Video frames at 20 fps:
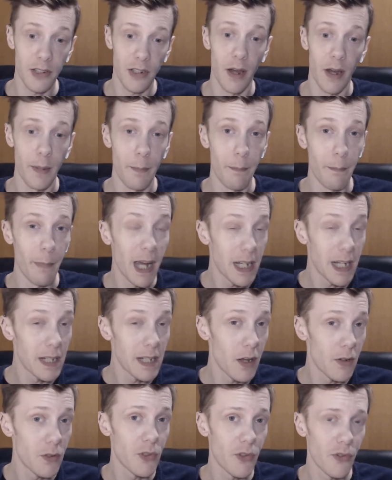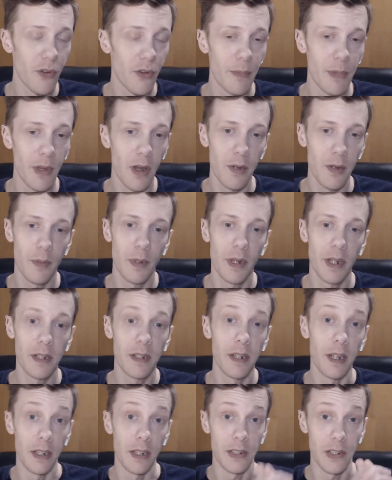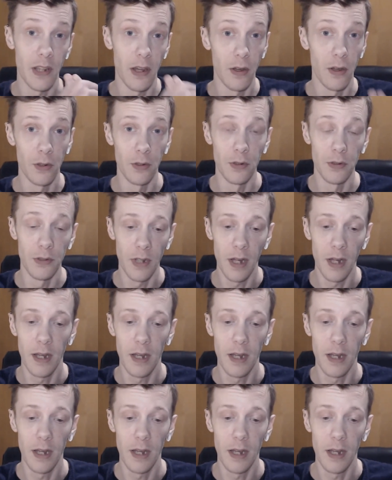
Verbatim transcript: kind of main notes from the opening is the oud.